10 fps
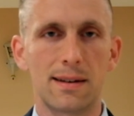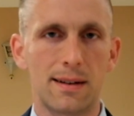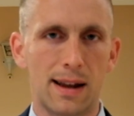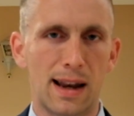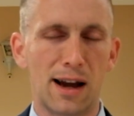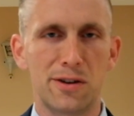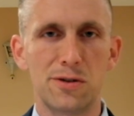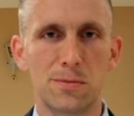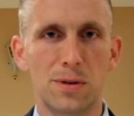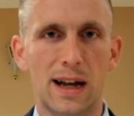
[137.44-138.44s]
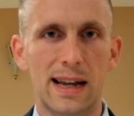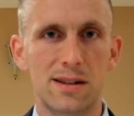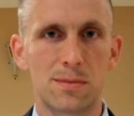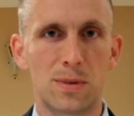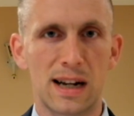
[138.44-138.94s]
and how you apply it
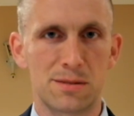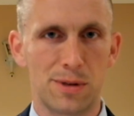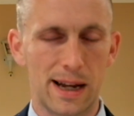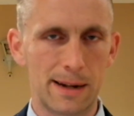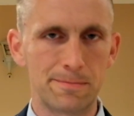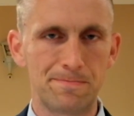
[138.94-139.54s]
to brass playing.